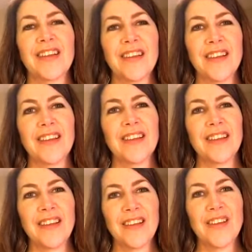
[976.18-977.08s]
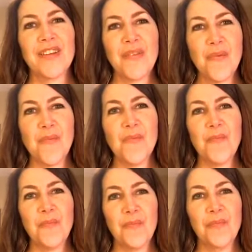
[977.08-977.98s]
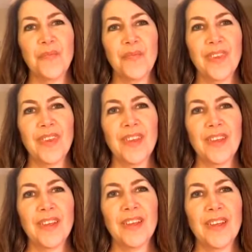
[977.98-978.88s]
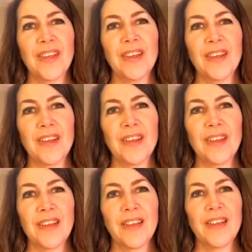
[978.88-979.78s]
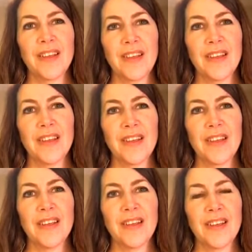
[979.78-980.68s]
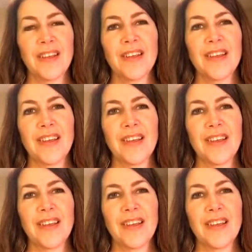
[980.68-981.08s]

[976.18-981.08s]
(not speaking)